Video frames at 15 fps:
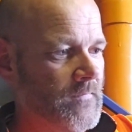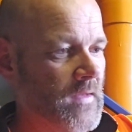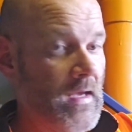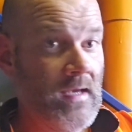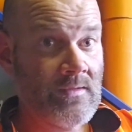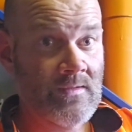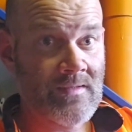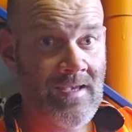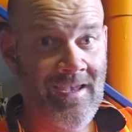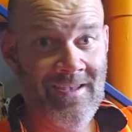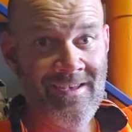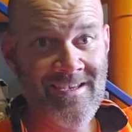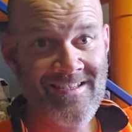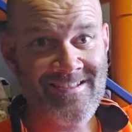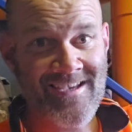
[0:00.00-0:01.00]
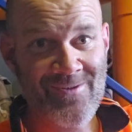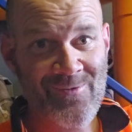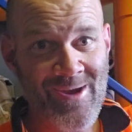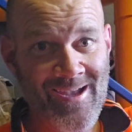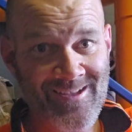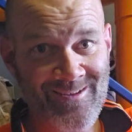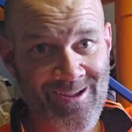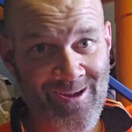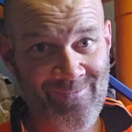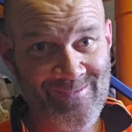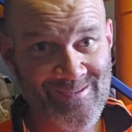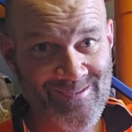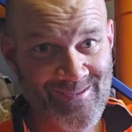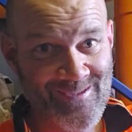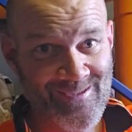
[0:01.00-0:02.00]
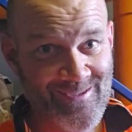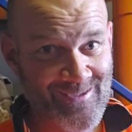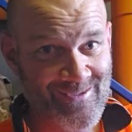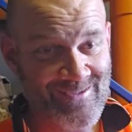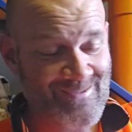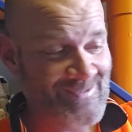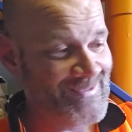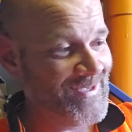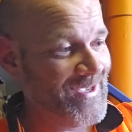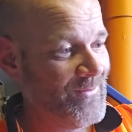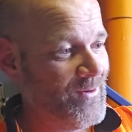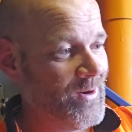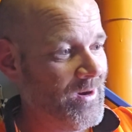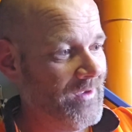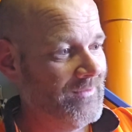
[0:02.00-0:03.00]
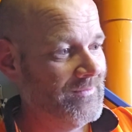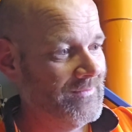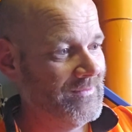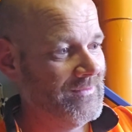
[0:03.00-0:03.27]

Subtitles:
As I said, wear gloves, because I tell you what,